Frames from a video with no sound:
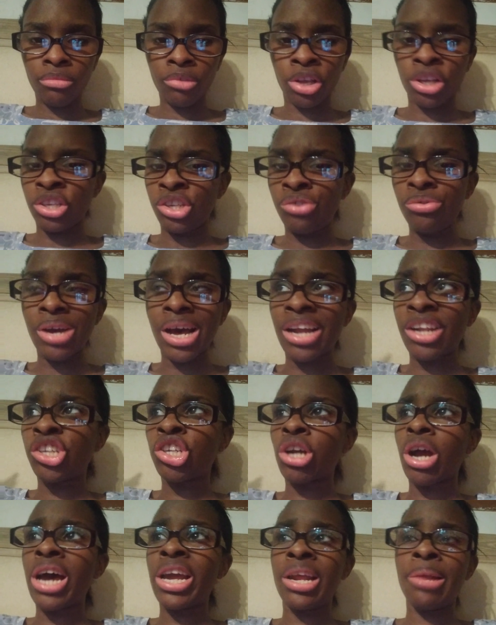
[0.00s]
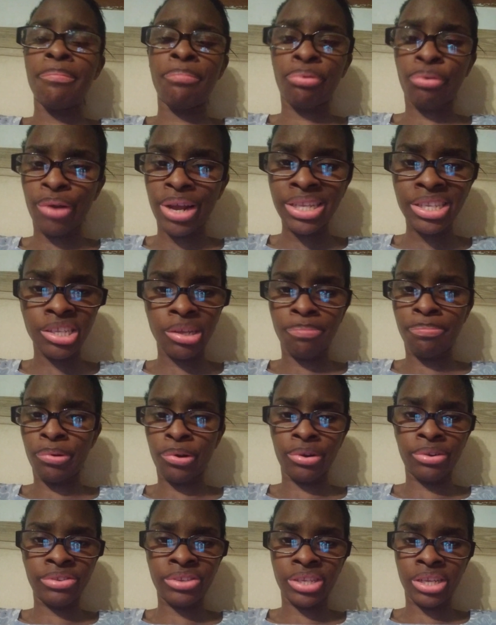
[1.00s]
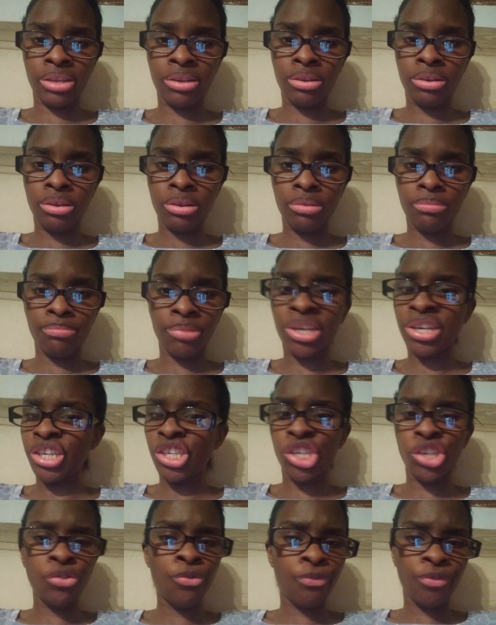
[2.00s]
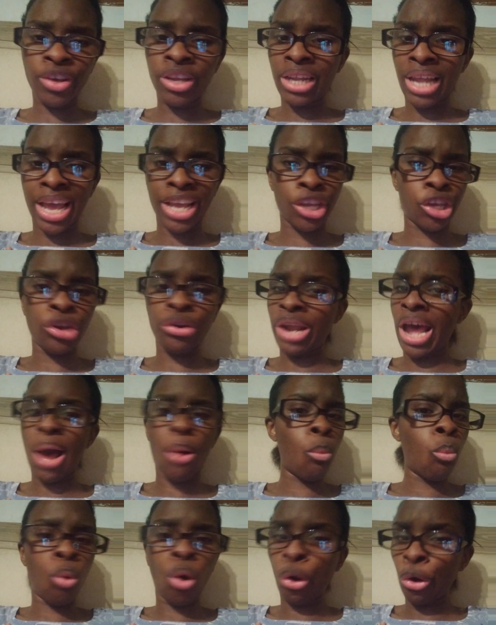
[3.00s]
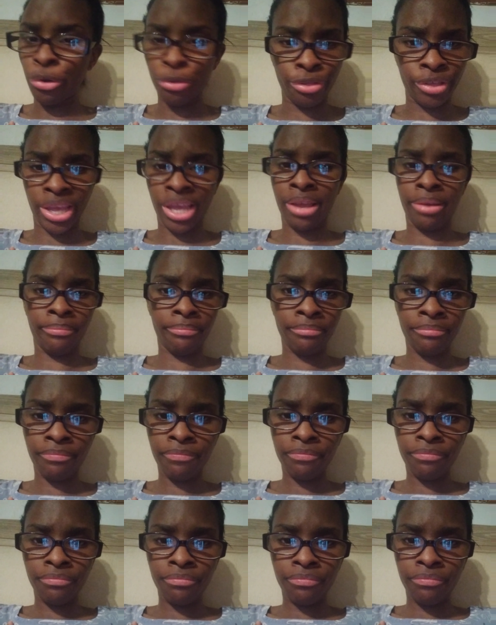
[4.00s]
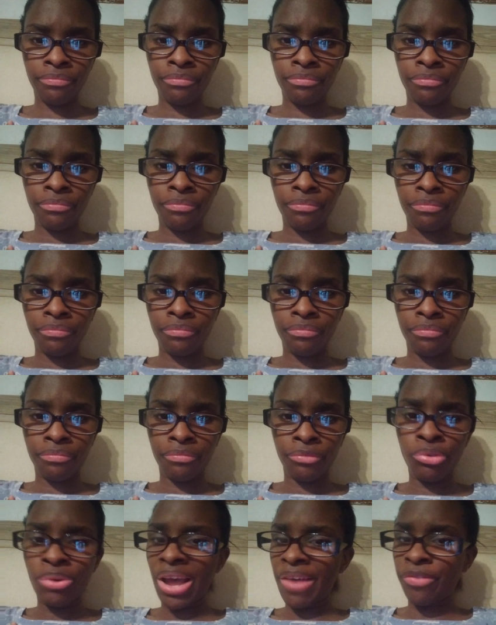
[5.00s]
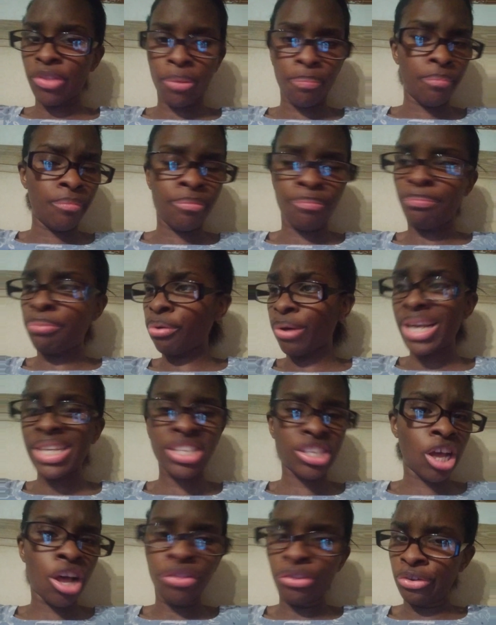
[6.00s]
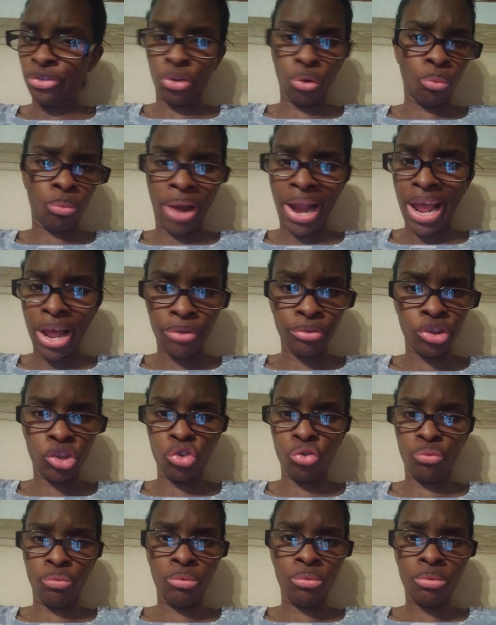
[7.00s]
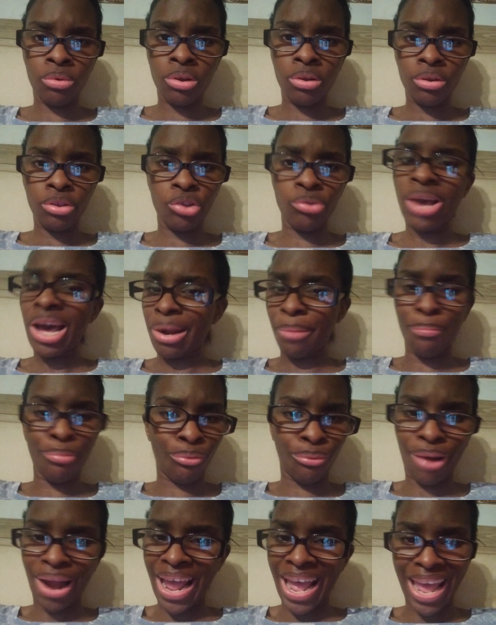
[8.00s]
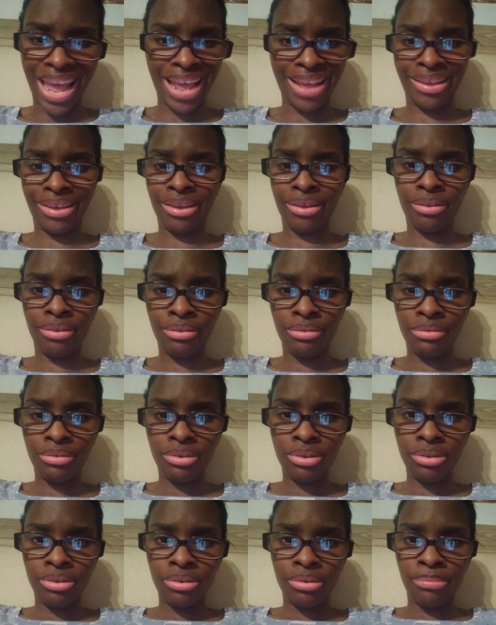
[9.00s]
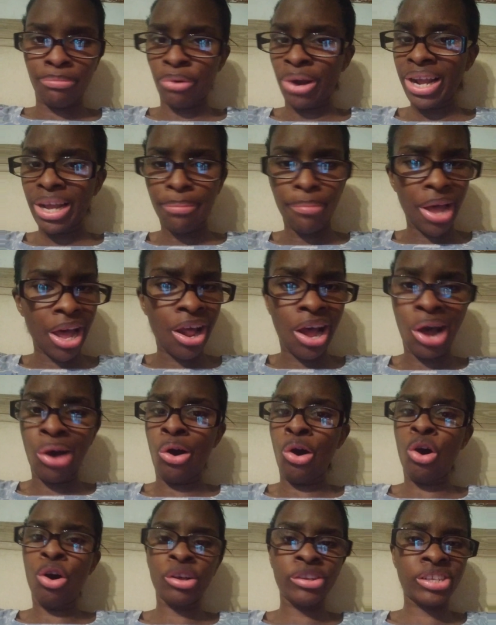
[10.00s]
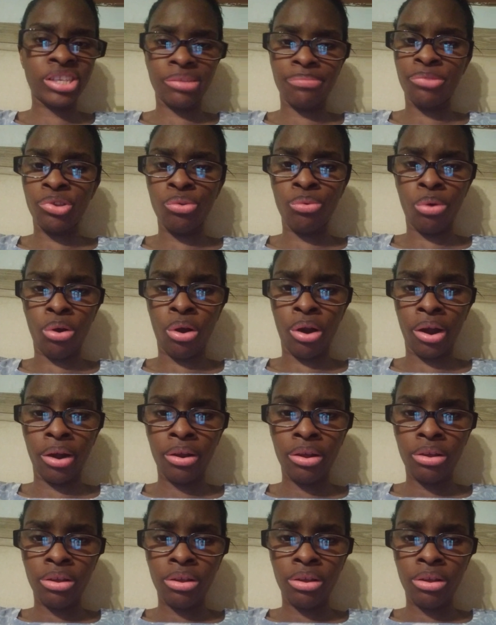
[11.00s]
Because you got to try to impress a person because you feel like you're not worthy. You have to impress others around you. You got to brag. Brag about how awesome you are.